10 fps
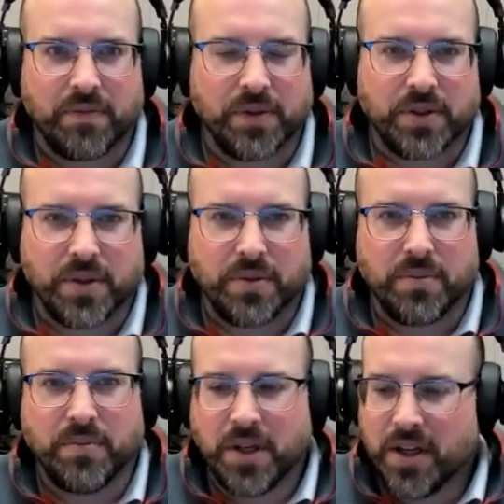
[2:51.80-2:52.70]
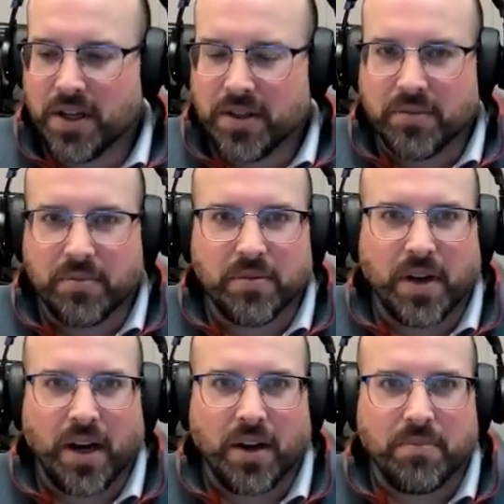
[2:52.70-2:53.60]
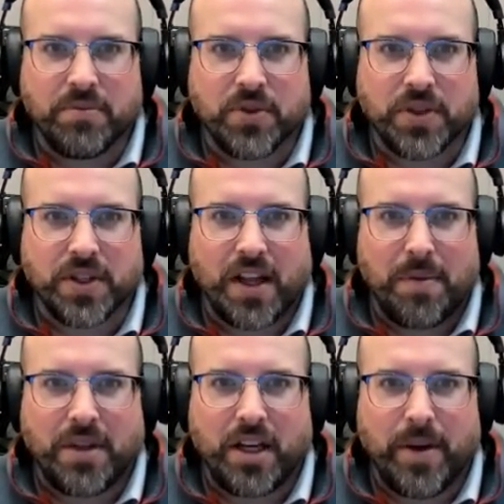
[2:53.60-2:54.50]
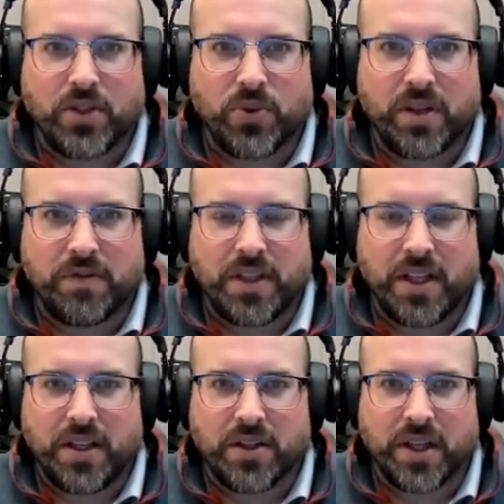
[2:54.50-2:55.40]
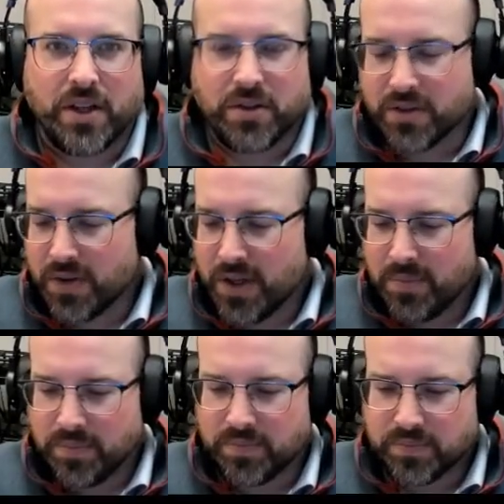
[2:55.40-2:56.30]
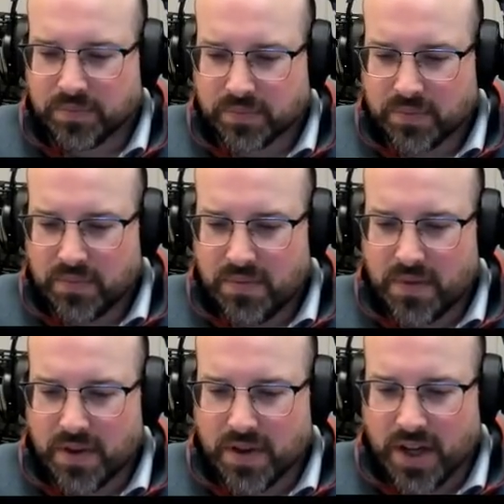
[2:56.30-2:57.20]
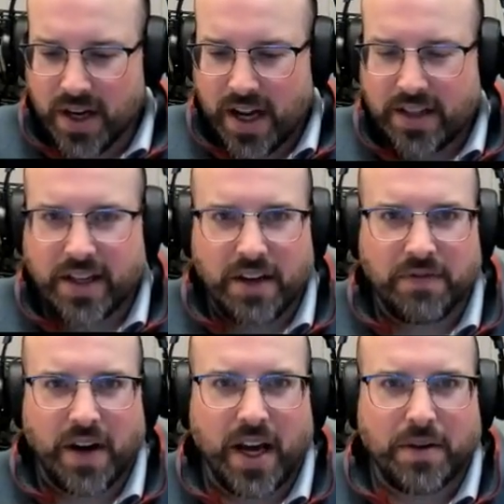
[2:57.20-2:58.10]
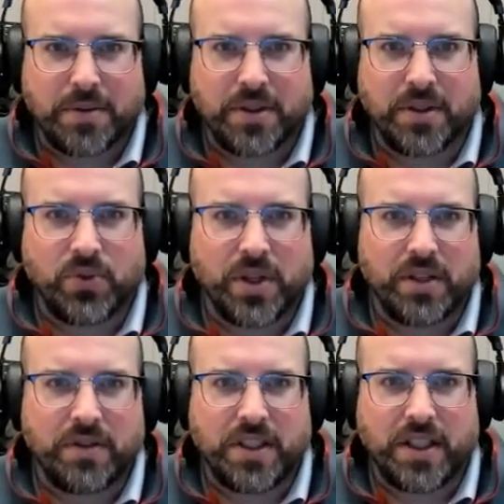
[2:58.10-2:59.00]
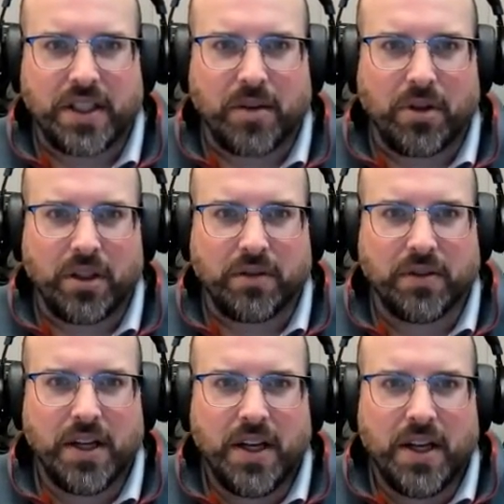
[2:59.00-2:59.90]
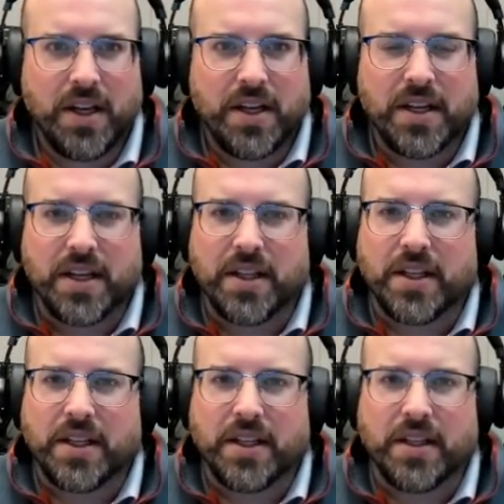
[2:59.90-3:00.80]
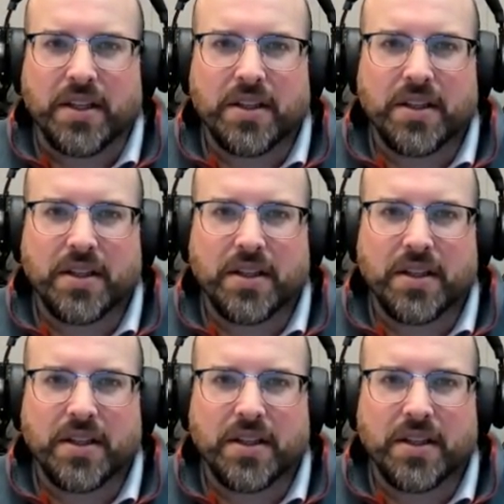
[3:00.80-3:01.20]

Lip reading: So it says climate database 2015. So it goes from 1985 up till 2015, I believe. And then